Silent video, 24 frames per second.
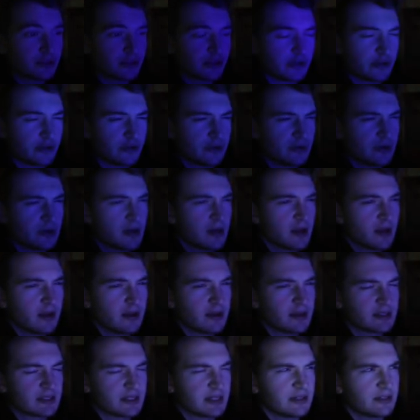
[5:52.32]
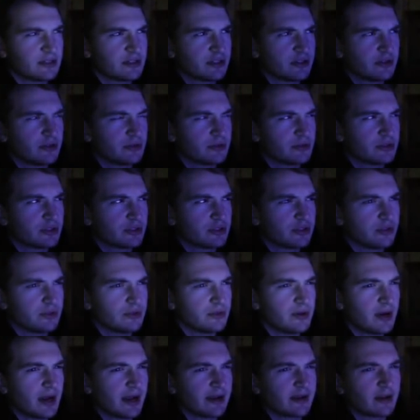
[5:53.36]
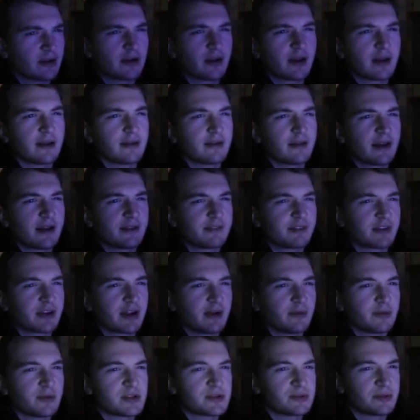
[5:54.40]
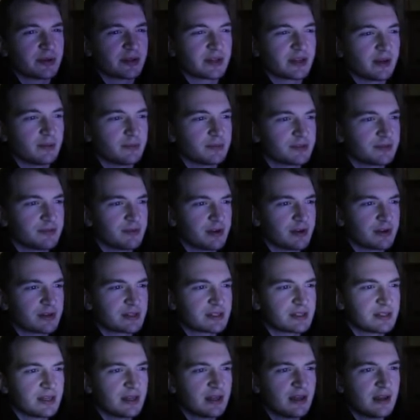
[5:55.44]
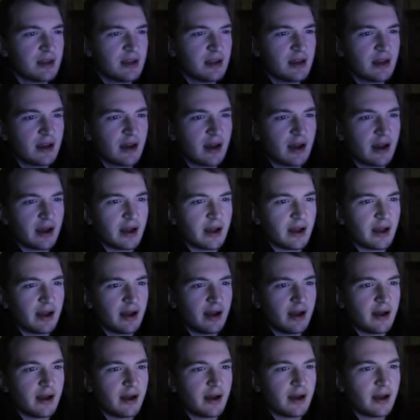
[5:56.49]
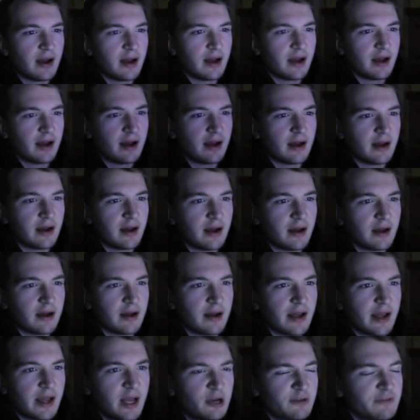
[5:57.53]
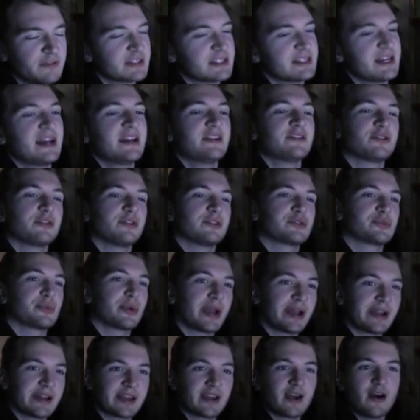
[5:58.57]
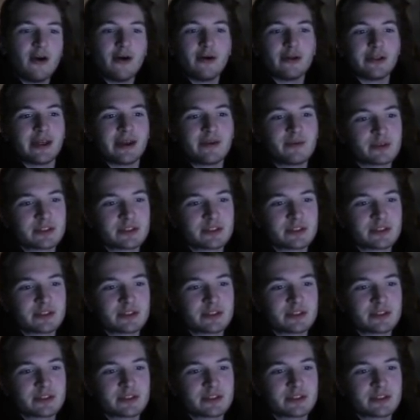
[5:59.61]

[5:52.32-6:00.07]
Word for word: Chu, Sin Chu Shu. I don't. I, I forgot which one comes first. Uh, Elvis Andrus. We got a gold. I